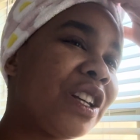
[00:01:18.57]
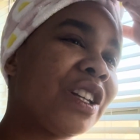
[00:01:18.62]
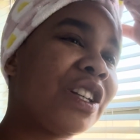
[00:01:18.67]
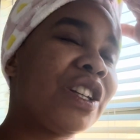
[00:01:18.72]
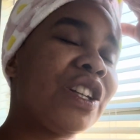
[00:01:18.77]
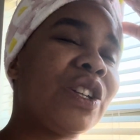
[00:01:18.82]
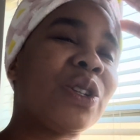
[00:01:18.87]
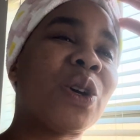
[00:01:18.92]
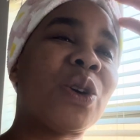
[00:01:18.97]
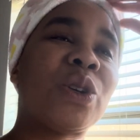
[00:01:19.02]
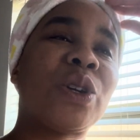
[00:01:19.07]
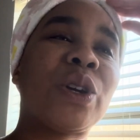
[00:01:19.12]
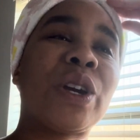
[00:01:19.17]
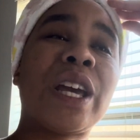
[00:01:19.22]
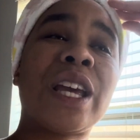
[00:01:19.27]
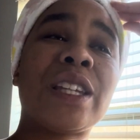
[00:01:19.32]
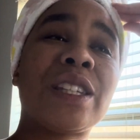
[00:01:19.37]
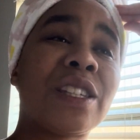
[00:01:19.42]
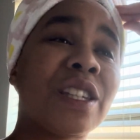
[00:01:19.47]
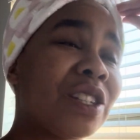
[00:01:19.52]
you know, your
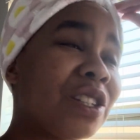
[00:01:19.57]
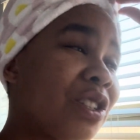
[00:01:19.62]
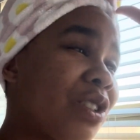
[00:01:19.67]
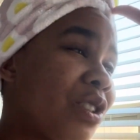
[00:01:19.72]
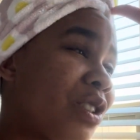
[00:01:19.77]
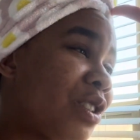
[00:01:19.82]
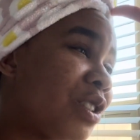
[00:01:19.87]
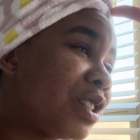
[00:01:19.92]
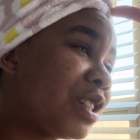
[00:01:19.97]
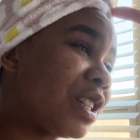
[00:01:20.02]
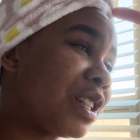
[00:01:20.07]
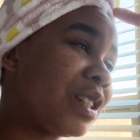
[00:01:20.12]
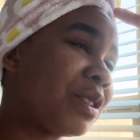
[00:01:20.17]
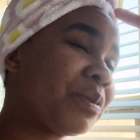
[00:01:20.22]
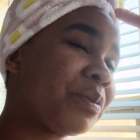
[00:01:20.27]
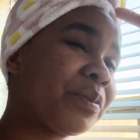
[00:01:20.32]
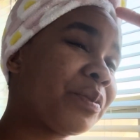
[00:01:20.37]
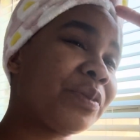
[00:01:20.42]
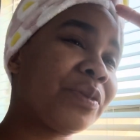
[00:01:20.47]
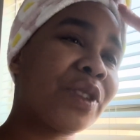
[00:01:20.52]
ancestors
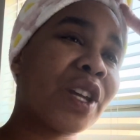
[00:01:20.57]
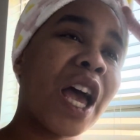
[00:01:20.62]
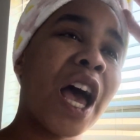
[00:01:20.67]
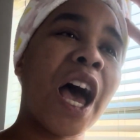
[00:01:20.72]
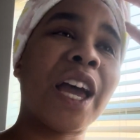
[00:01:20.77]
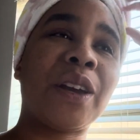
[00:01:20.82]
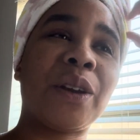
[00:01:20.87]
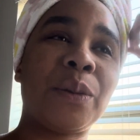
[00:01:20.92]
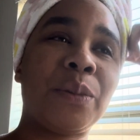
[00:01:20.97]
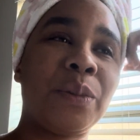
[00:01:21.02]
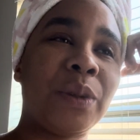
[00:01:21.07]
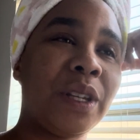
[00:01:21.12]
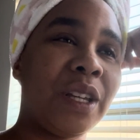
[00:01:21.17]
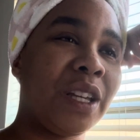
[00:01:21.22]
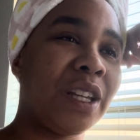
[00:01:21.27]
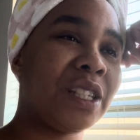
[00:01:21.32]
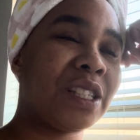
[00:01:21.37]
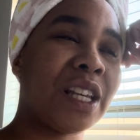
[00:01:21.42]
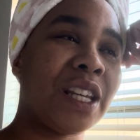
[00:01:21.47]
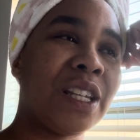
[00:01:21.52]
and higher
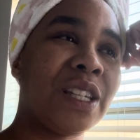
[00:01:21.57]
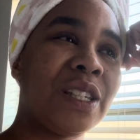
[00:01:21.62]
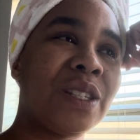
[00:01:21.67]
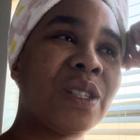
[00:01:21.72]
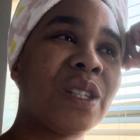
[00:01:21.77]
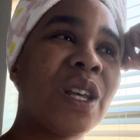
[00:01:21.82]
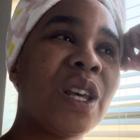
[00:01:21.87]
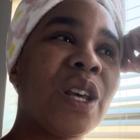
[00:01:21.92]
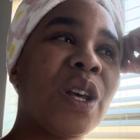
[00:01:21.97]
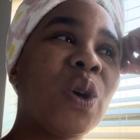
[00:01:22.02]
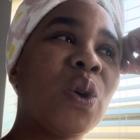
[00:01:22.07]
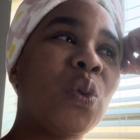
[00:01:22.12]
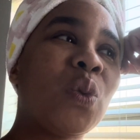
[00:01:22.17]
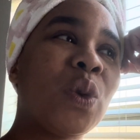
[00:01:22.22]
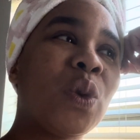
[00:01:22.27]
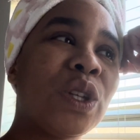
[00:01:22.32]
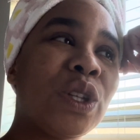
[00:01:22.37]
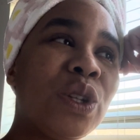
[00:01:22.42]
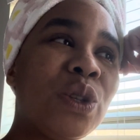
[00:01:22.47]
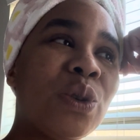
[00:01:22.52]
beings is
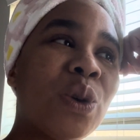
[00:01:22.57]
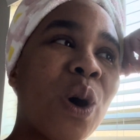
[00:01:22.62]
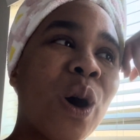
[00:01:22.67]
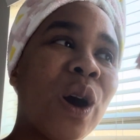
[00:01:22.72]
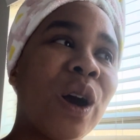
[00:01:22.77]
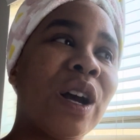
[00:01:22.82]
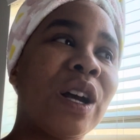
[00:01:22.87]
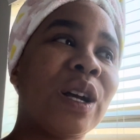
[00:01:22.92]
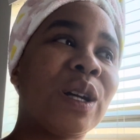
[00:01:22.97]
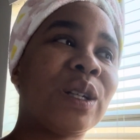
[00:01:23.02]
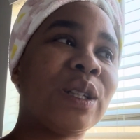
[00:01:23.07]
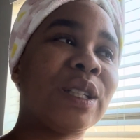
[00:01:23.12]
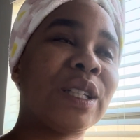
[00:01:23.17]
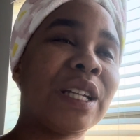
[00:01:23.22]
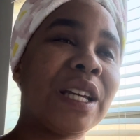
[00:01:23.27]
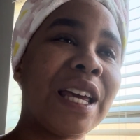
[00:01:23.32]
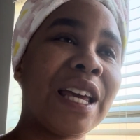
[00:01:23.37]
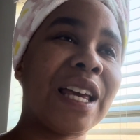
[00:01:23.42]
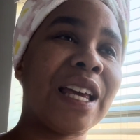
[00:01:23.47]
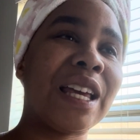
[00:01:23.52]
when you are
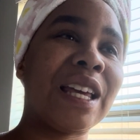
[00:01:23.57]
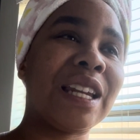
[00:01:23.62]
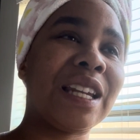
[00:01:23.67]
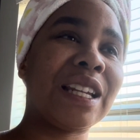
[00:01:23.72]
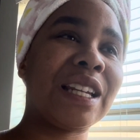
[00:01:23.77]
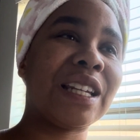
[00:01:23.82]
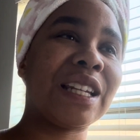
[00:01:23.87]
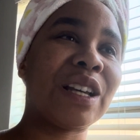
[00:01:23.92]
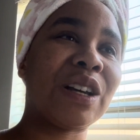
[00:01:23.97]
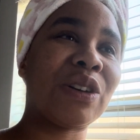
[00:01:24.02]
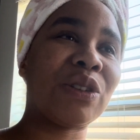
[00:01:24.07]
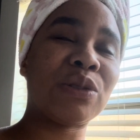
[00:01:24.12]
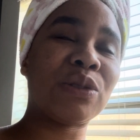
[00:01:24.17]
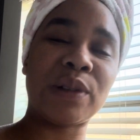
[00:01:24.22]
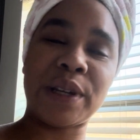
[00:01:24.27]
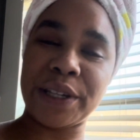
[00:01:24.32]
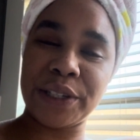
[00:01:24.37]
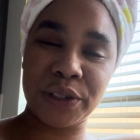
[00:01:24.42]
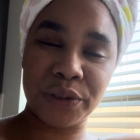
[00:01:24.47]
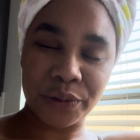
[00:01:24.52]
at a
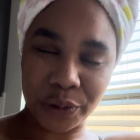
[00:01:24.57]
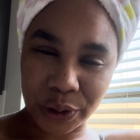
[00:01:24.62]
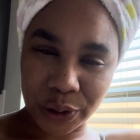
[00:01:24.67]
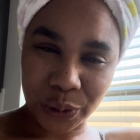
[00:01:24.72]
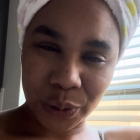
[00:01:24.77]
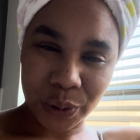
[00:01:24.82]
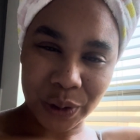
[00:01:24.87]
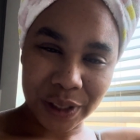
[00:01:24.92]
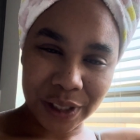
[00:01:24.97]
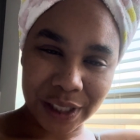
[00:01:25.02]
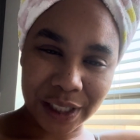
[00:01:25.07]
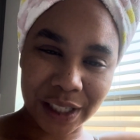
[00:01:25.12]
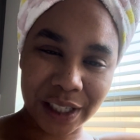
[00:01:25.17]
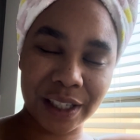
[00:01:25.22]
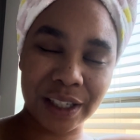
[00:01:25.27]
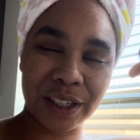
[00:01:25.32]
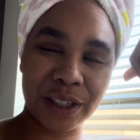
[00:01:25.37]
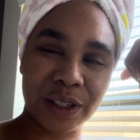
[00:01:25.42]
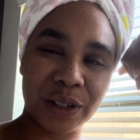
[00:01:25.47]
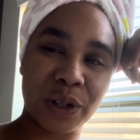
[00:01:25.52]
raised frequency.
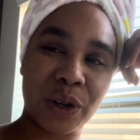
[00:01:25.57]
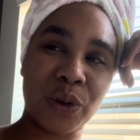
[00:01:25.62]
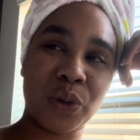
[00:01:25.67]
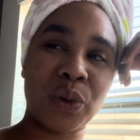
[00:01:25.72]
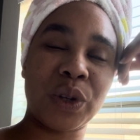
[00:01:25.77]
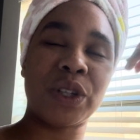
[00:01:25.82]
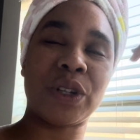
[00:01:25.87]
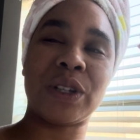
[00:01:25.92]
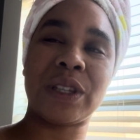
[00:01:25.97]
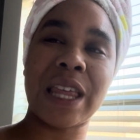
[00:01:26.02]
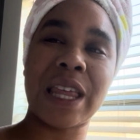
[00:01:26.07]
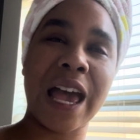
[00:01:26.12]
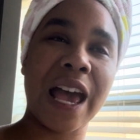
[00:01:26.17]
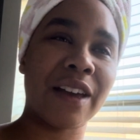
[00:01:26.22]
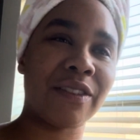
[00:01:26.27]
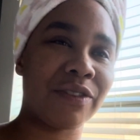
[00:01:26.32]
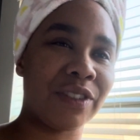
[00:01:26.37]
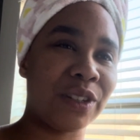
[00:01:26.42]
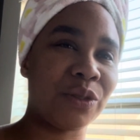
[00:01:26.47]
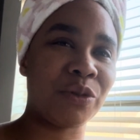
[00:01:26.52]
You know, when you're
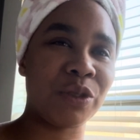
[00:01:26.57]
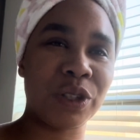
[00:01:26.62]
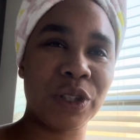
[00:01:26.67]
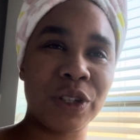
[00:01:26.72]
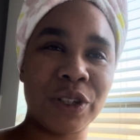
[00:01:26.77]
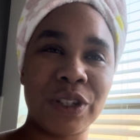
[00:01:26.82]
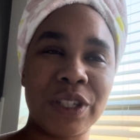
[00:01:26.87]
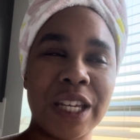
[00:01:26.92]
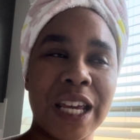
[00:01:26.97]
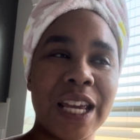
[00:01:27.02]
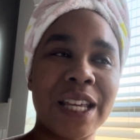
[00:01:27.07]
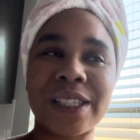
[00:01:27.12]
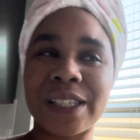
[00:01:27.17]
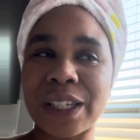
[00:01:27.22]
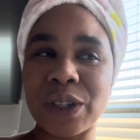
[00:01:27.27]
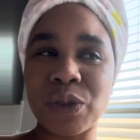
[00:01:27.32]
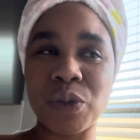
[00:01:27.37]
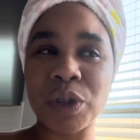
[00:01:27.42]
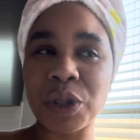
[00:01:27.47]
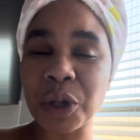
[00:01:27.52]
laughing, when you're
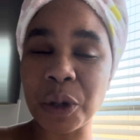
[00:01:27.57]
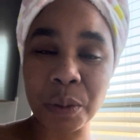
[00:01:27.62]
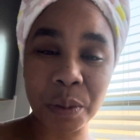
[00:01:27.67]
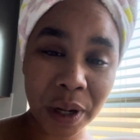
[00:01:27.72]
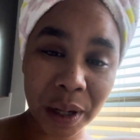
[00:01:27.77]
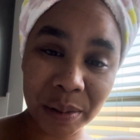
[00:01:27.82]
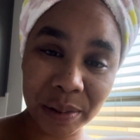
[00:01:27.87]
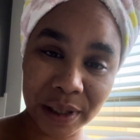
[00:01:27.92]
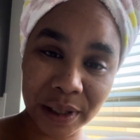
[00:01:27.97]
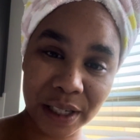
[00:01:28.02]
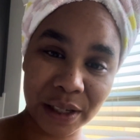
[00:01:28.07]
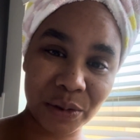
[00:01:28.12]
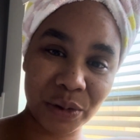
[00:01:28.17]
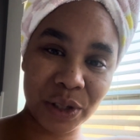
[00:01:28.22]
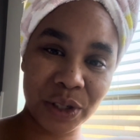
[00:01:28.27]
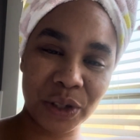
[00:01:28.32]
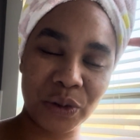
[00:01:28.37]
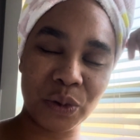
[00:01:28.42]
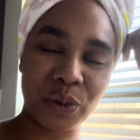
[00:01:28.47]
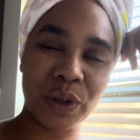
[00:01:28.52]
dancing, when you're bubbly, when
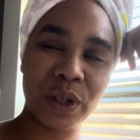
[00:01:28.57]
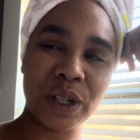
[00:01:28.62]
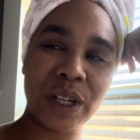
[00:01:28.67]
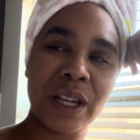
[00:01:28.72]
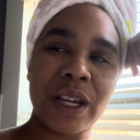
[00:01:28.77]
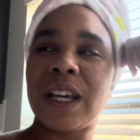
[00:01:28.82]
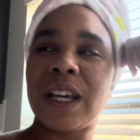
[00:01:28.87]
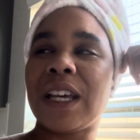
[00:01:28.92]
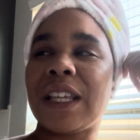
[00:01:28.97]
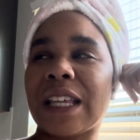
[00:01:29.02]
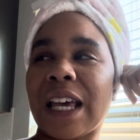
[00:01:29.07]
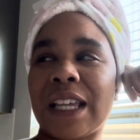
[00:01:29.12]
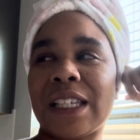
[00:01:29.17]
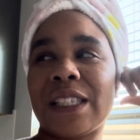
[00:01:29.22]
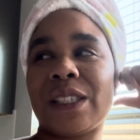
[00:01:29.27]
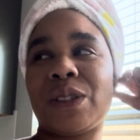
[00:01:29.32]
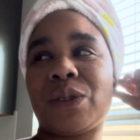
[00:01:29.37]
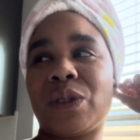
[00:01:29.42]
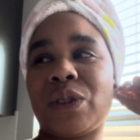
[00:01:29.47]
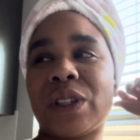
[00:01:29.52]
you,
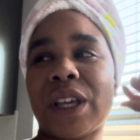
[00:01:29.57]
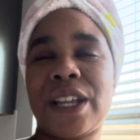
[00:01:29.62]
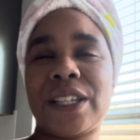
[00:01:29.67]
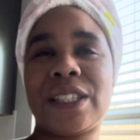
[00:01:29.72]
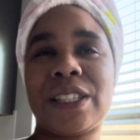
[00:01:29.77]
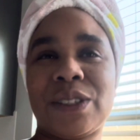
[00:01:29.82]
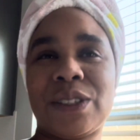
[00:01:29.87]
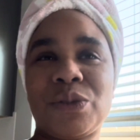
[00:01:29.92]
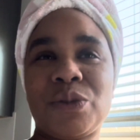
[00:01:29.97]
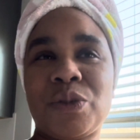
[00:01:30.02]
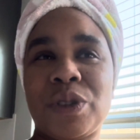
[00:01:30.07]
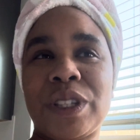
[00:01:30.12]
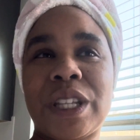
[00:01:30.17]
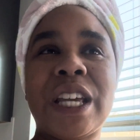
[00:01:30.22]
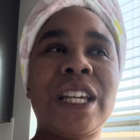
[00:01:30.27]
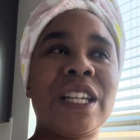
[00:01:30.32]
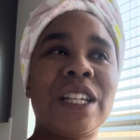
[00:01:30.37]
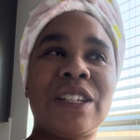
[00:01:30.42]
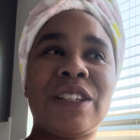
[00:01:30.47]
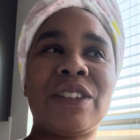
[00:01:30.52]
that's, that's when they
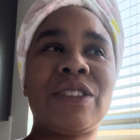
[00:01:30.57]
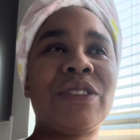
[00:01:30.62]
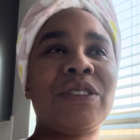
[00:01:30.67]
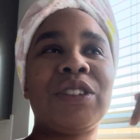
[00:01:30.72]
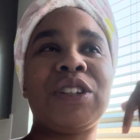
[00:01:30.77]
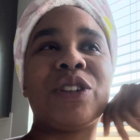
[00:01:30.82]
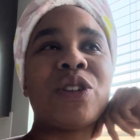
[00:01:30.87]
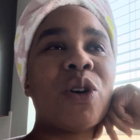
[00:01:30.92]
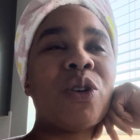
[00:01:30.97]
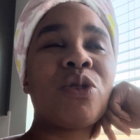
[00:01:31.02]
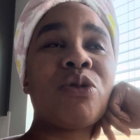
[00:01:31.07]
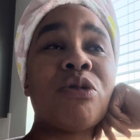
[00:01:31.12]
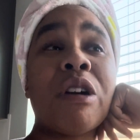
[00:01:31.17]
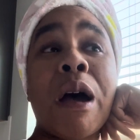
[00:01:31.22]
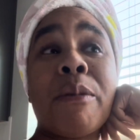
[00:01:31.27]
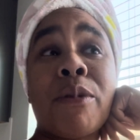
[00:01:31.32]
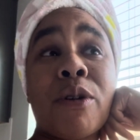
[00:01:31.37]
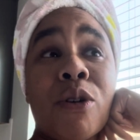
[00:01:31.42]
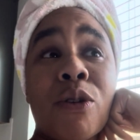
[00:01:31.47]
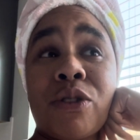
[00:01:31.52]
can, you know,
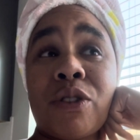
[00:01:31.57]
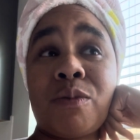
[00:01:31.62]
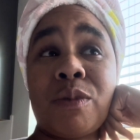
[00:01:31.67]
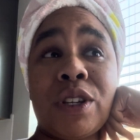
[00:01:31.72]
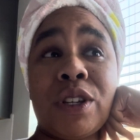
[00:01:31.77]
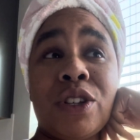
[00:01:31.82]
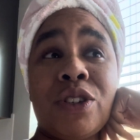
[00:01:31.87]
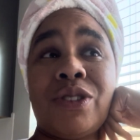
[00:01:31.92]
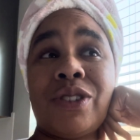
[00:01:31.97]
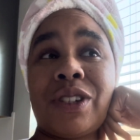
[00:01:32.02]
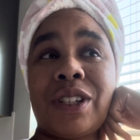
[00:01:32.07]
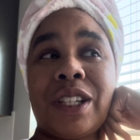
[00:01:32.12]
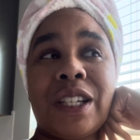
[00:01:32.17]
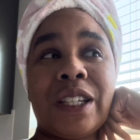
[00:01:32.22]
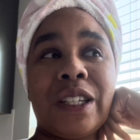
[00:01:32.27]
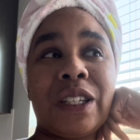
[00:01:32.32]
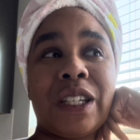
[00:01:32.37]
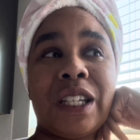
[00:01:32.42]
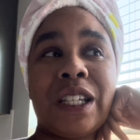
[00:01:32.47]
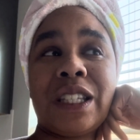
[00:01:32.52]
grab a hold of me. Usually
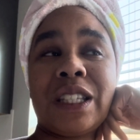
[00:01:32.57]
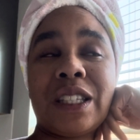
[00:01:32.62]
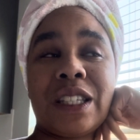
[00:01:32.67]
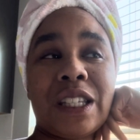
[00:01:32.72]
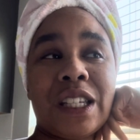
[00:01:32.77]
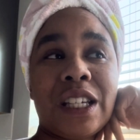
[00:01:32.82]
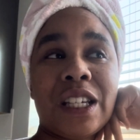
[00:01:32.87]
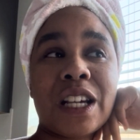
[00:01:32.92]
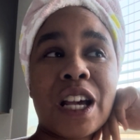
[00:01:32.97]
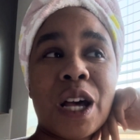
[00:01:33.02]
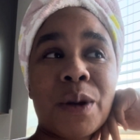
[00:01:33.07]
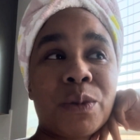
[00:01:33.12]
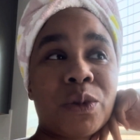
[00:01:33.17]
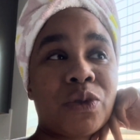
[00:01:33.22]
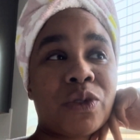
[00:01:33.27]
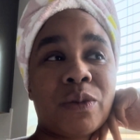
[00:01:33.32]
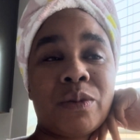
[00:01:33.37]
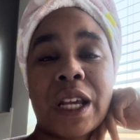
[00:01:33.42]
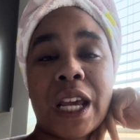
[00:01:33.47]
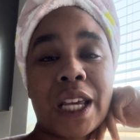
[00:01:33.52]
it's, it's, it comes
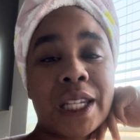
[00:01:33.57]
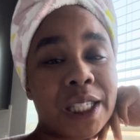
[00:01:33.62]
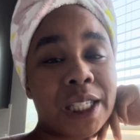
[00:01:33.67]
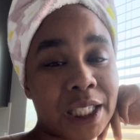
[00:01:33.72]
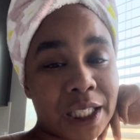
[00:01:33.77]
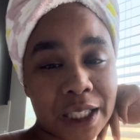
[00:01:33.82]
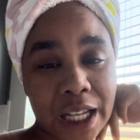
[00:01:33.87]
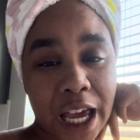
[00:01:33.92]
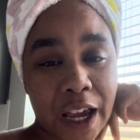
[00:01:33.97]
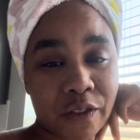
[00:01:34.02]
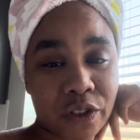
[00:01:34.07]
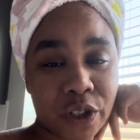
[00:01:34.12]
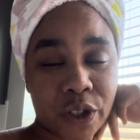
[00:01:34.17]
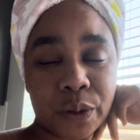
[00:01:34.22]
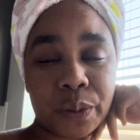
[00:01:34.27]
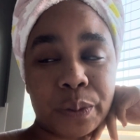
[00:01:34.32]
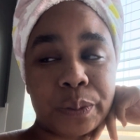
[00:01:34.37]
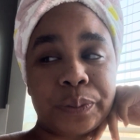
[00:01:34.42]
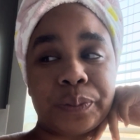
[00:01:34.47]
from dance and laughter.